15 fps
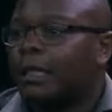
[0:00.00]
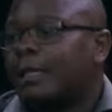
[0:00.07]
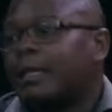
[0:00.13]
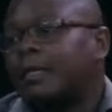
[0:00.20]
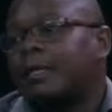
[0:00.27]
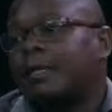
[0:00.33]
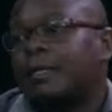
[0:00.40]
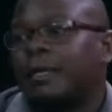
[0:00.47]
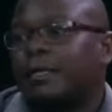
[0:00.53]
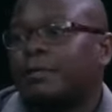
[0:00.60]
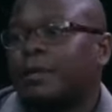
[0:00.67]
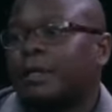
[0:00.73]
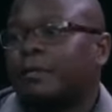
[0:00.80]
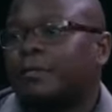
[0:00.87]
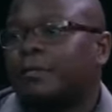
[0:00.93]
in that
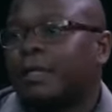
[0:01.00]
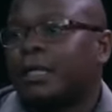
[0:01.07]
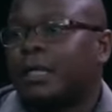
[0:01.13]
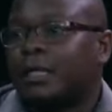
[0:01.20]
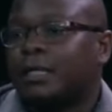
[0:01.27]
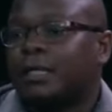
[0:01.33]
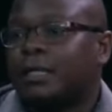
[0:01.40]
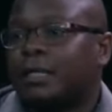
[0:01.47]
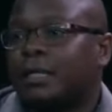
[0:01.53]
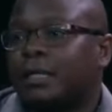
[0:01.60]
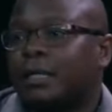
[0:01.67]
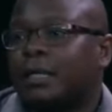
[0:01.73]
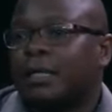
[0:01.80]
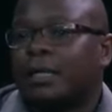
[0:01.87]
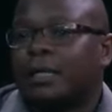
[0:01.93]
part of the country.
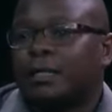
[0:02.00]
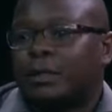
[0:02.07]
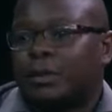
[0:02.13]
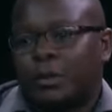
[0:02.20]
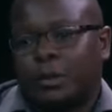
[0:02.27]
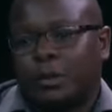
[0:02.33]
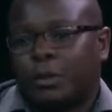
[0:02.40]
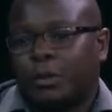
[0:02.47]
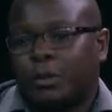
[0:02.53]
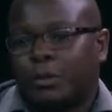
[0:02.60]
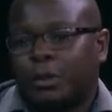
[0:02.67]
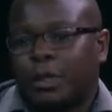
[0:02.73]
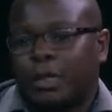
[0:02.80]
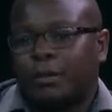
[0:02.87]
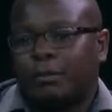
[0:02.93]

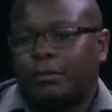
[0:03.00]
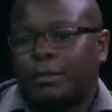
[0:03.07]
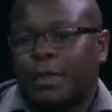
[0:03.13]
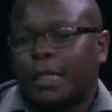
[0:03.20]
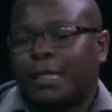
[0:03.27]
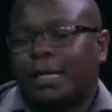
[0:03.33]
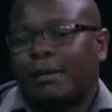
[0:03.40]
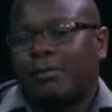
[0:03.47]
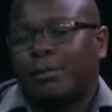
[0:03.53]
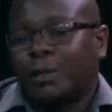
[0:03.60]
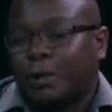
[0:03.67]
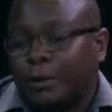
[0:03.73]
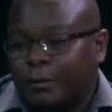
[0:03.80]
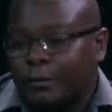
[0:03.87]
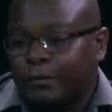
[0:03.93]
So
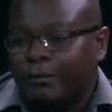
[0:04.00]
most